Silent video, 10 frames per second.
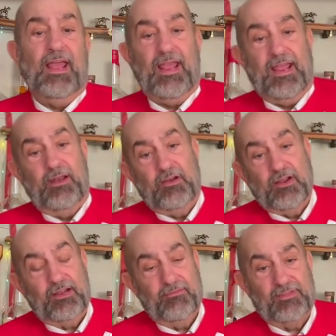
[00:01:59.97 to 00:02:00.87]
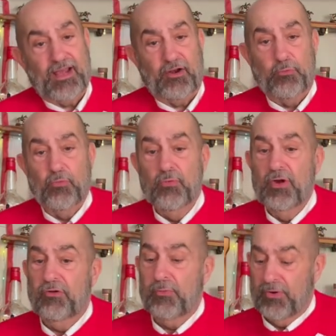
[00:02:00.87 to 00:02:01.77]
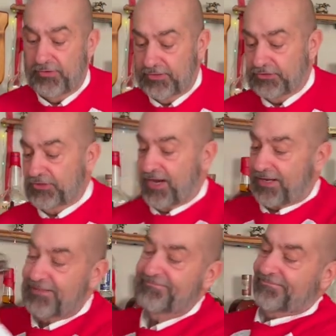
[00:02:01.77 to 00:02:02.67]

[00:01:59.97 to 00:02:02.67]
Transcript: And you're going to give that a really, really good shake.